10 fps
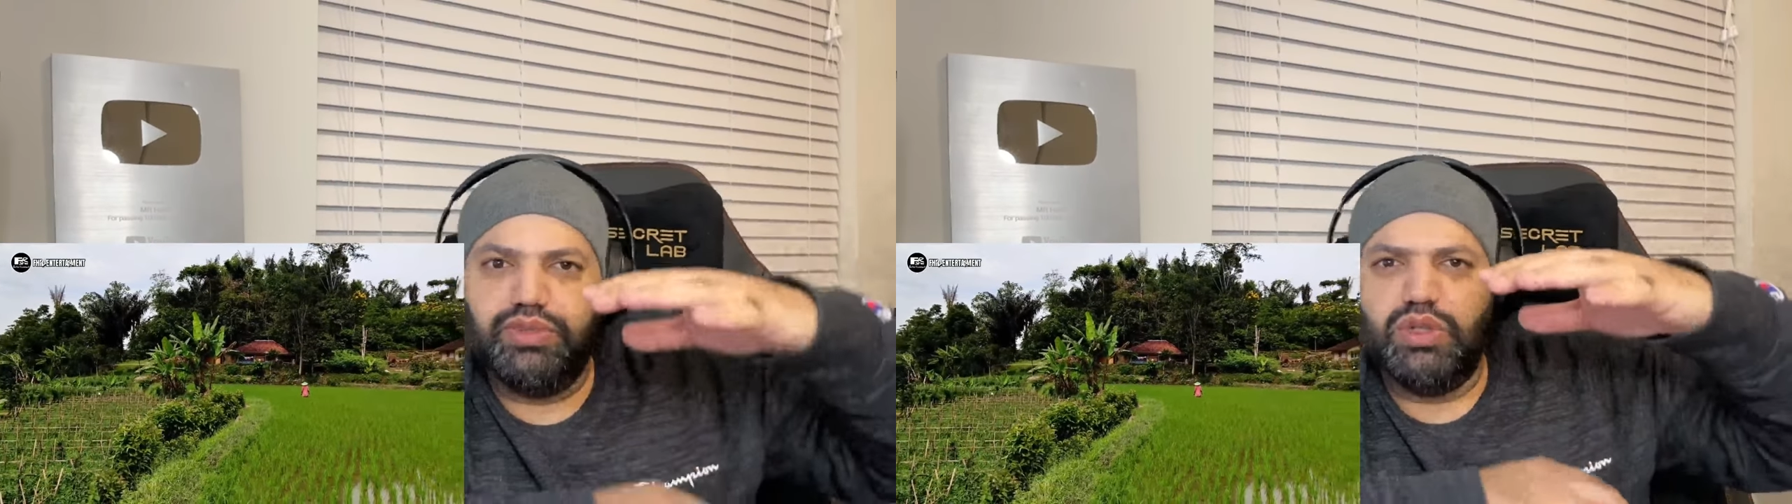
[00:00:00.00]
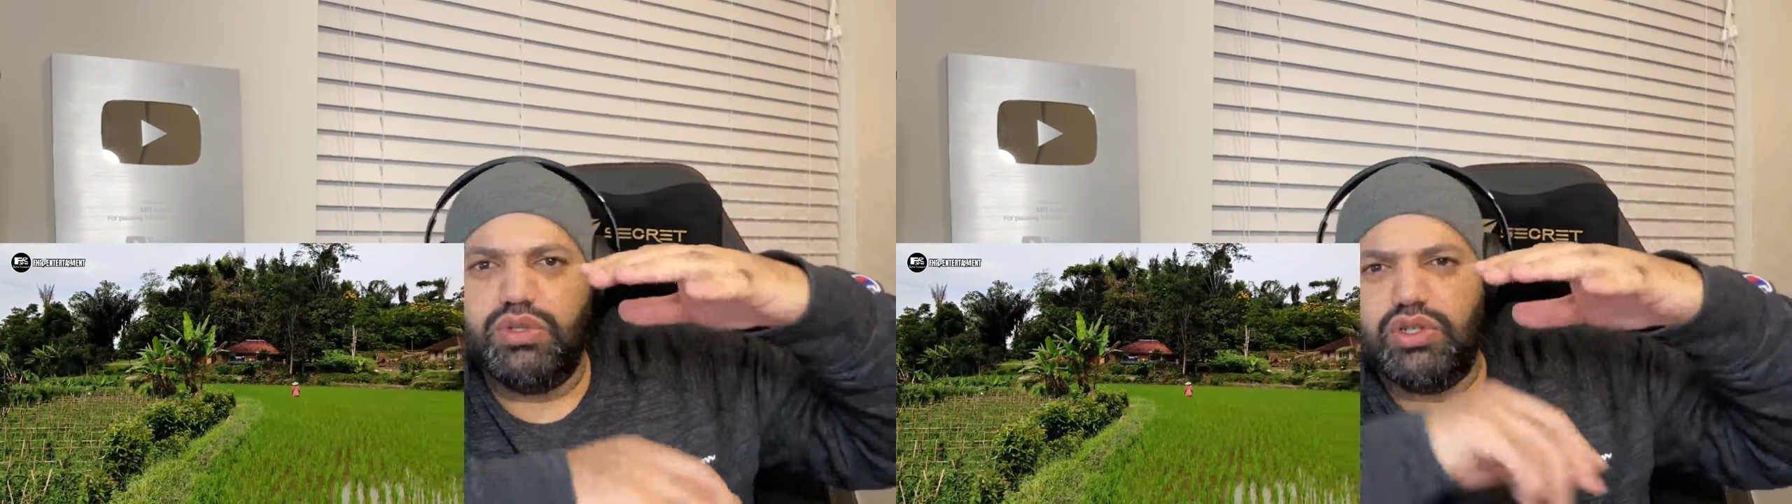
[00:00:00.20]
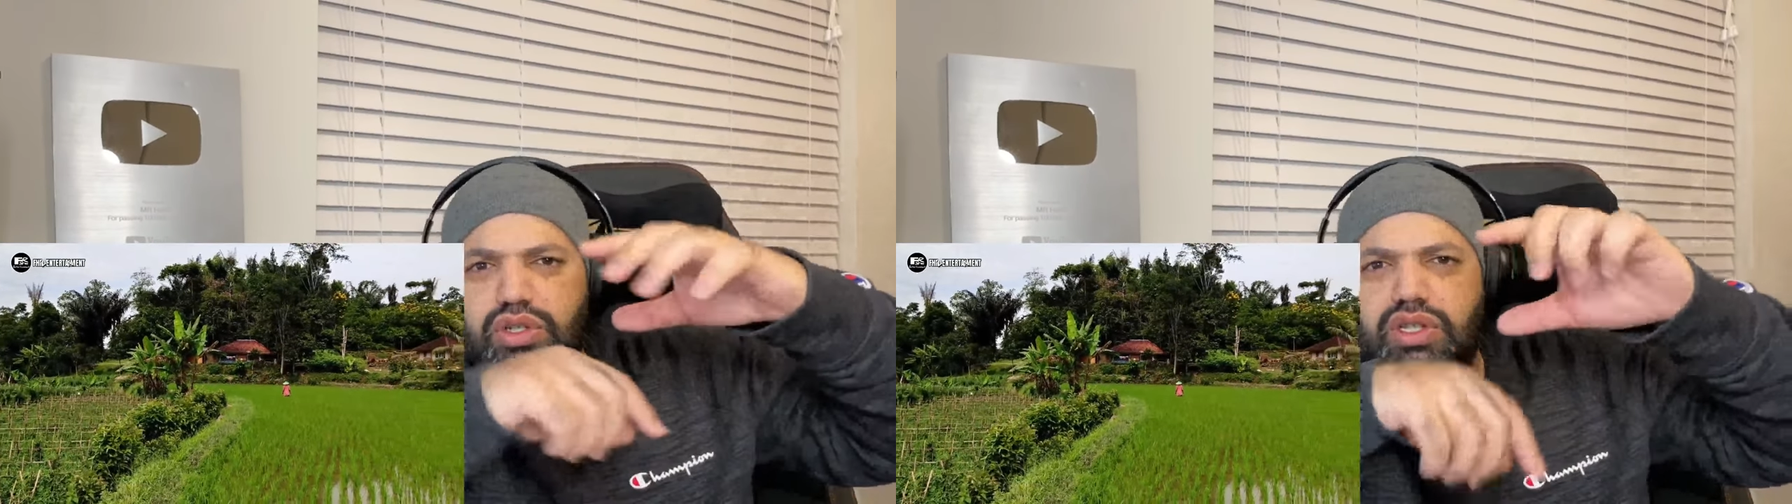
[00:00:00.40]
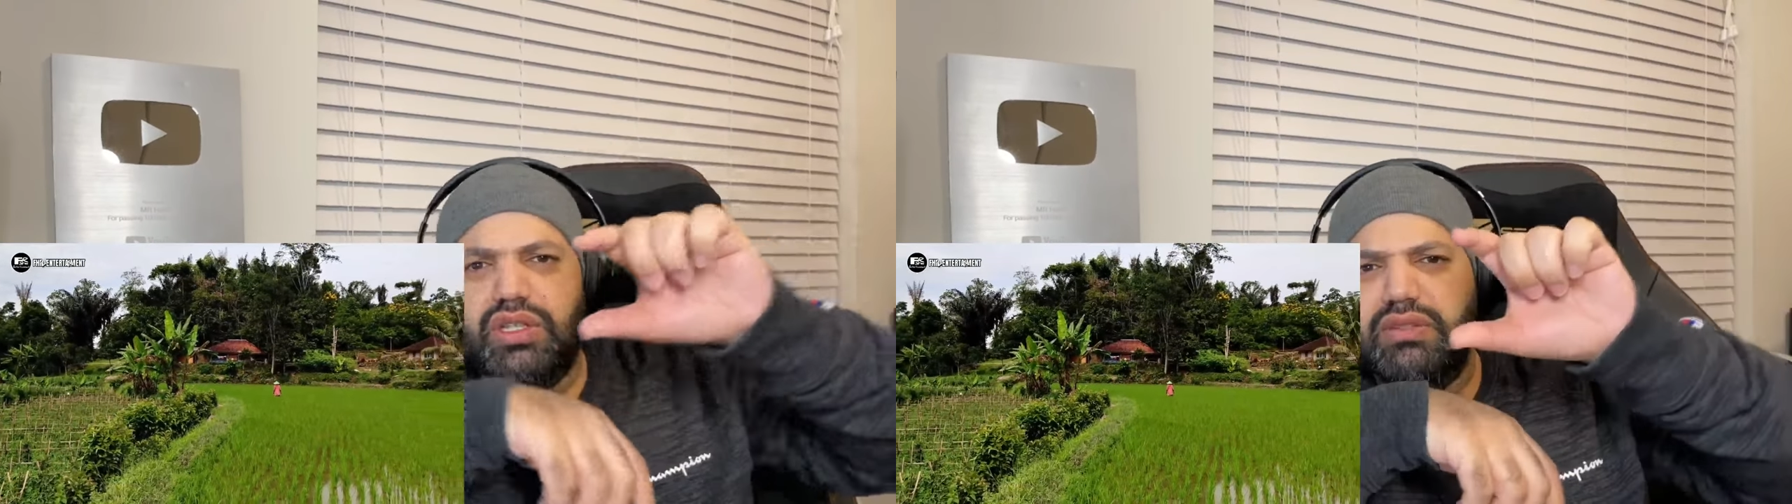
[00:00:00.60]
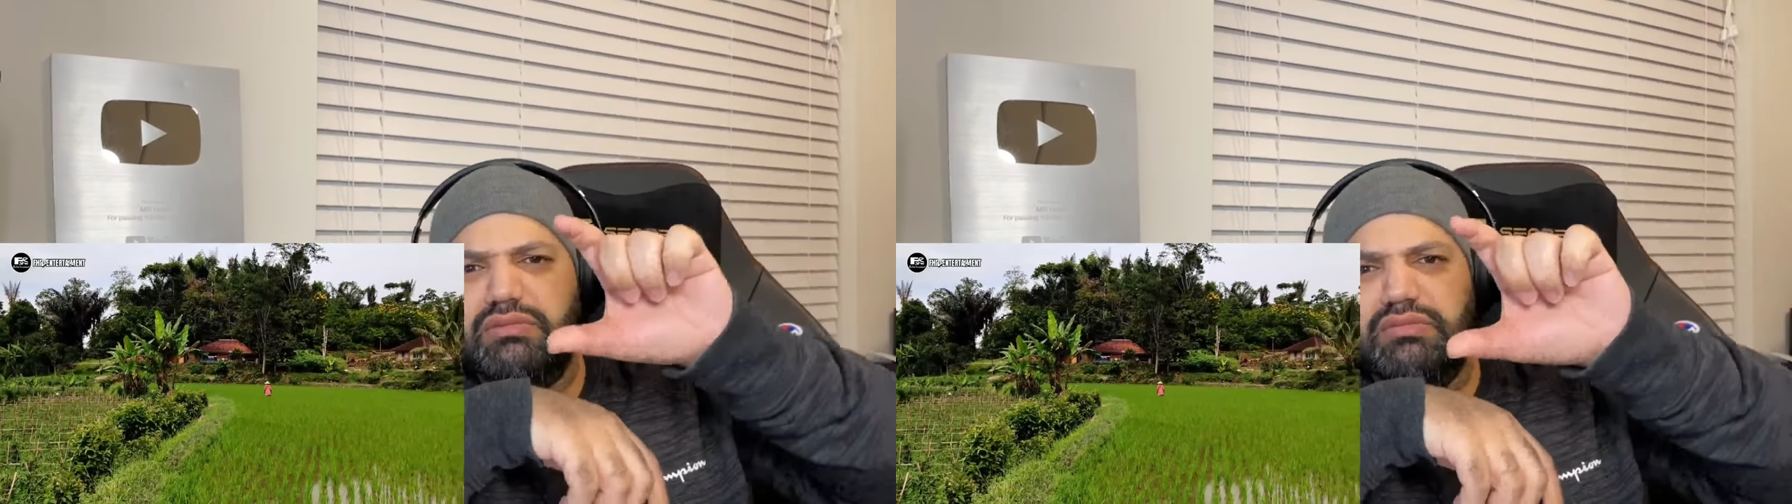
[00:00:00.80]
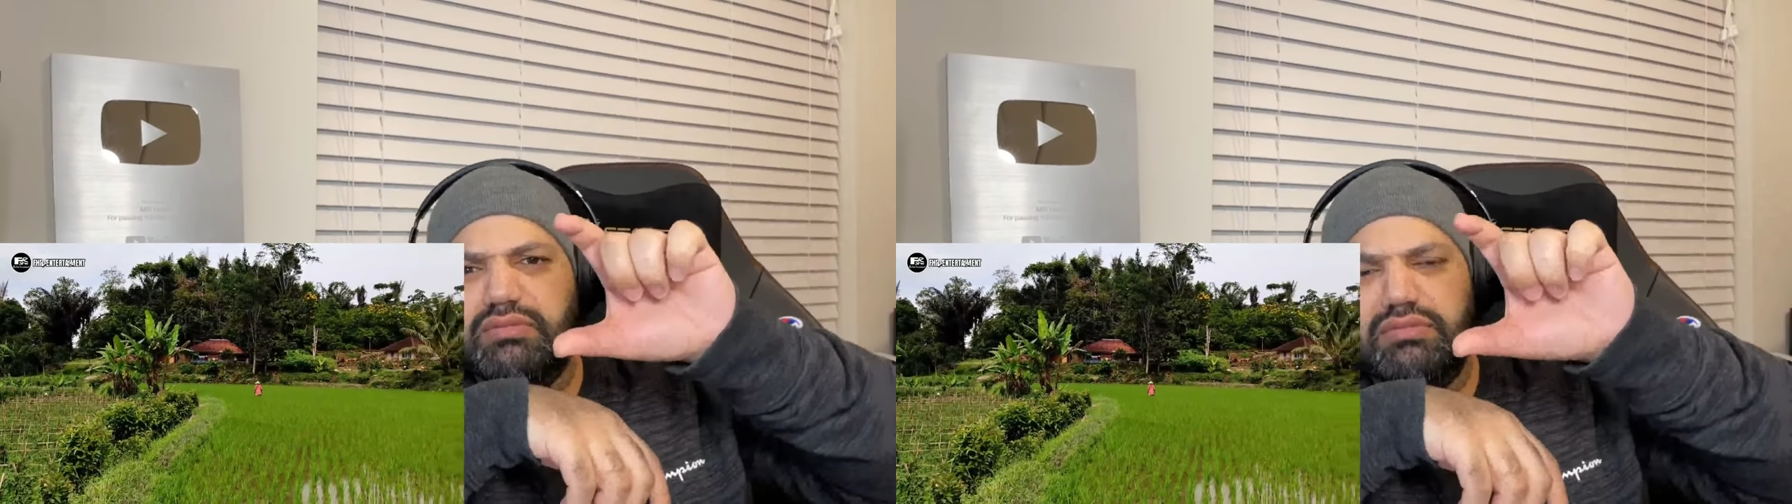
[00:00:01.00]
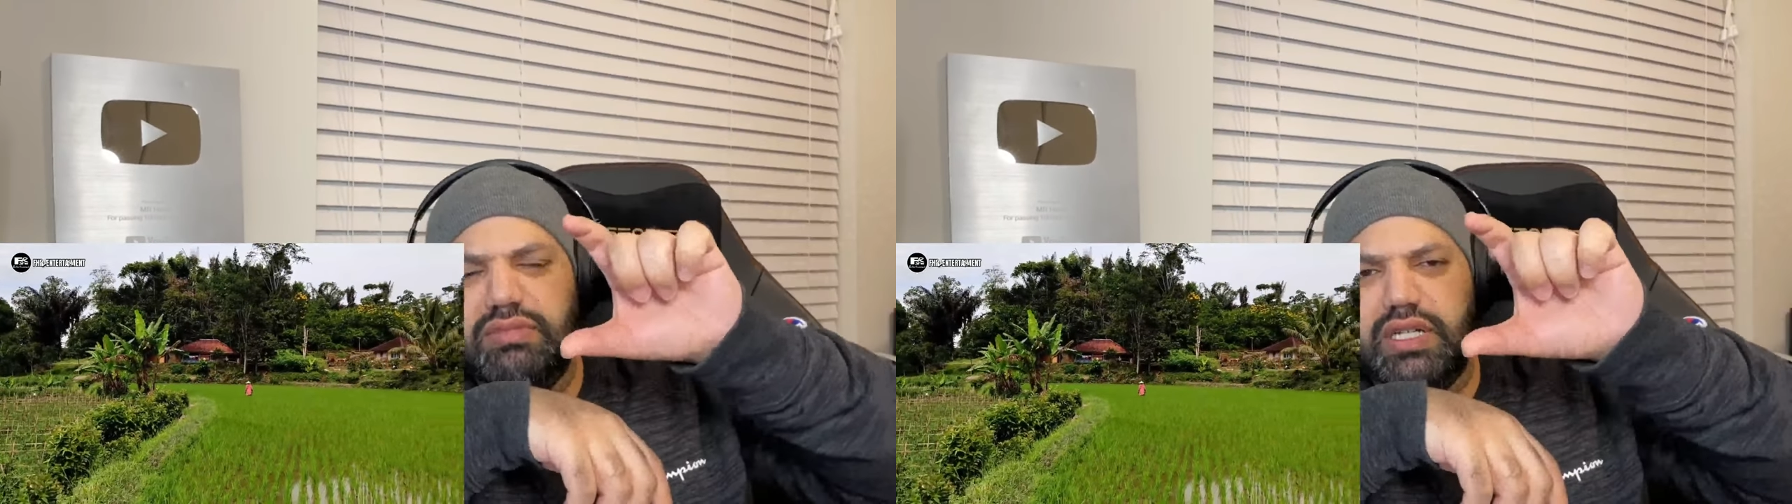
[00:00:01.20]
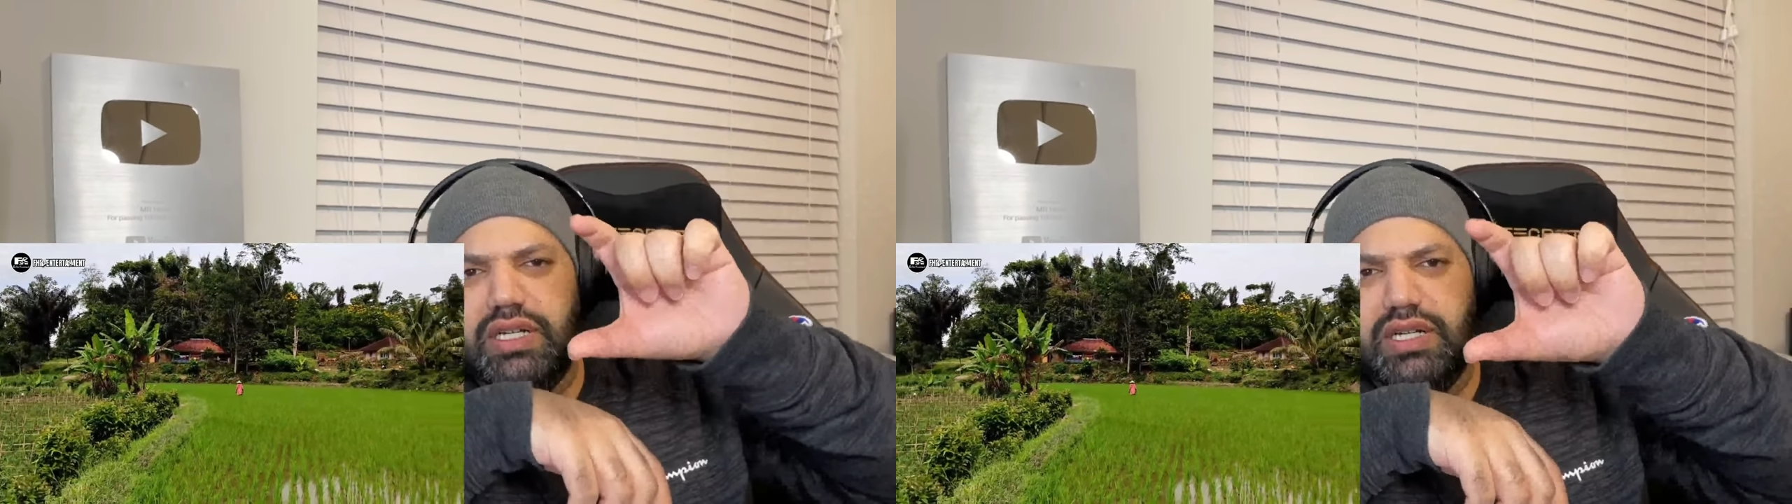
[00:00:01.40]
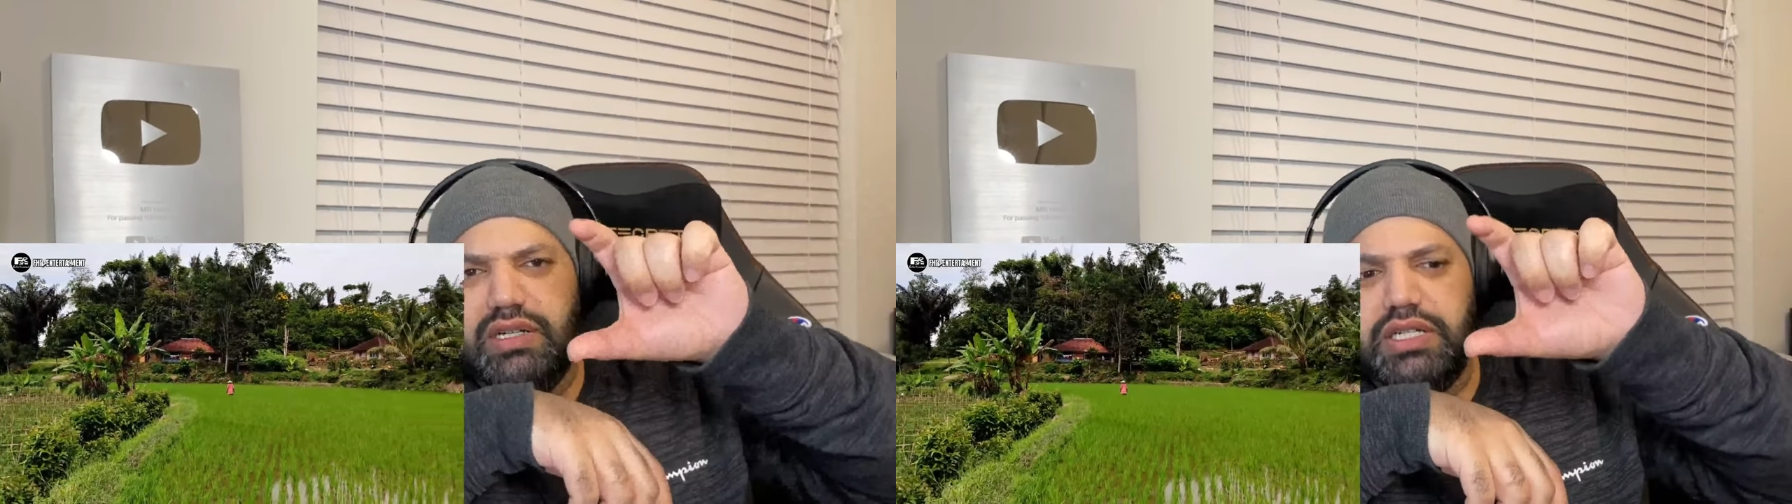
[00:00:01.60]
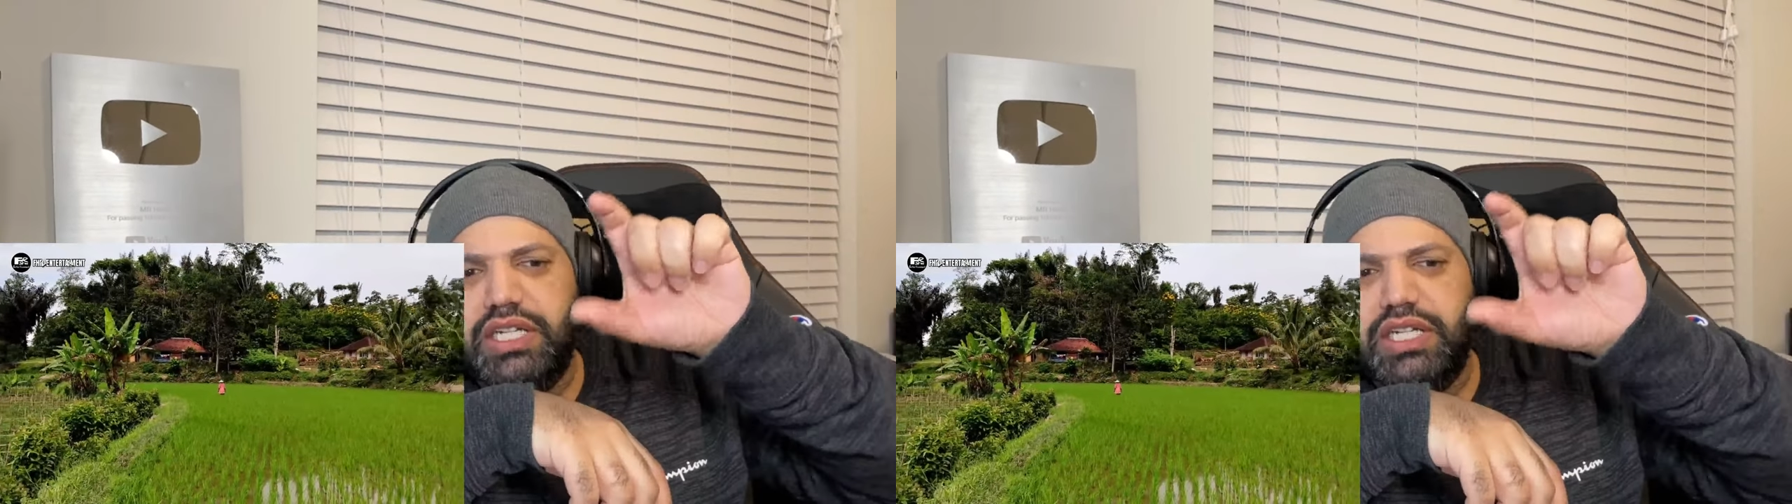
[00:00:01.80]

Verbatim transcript: you know, certain uh,